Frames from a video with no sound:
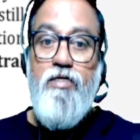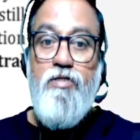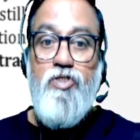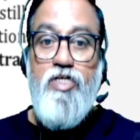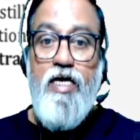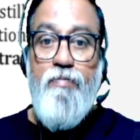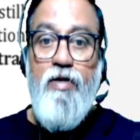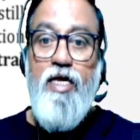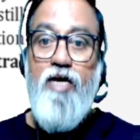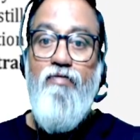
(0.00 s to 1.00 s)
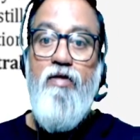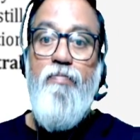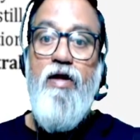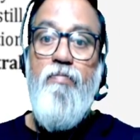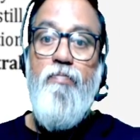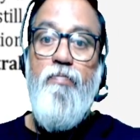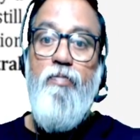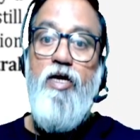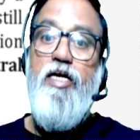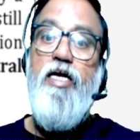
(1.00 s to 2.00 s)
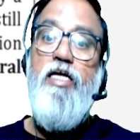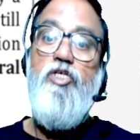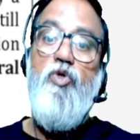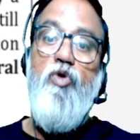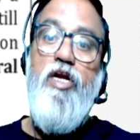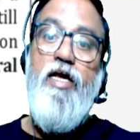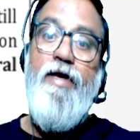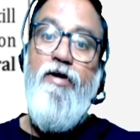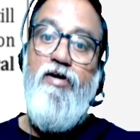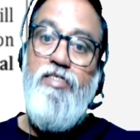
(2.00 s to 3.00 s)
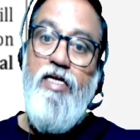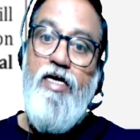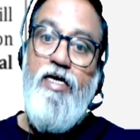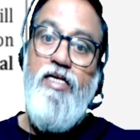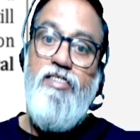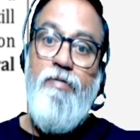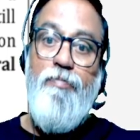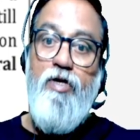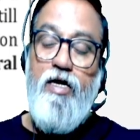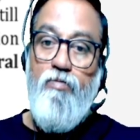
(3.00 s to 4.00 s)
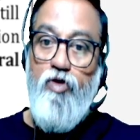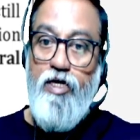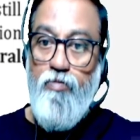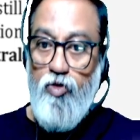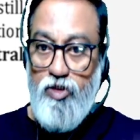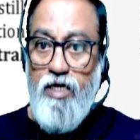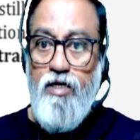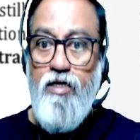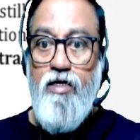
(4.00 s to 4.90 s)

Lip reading: stable equilibrium particles only can oscillate in simple harmonic motion.